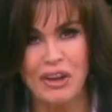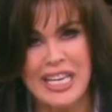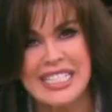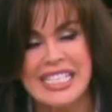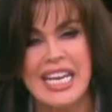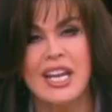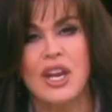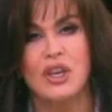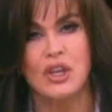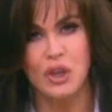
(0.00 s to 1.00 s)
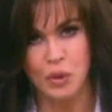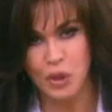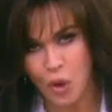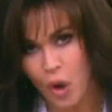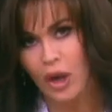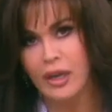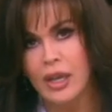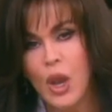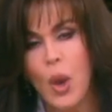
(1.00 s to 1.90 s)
Listing New York.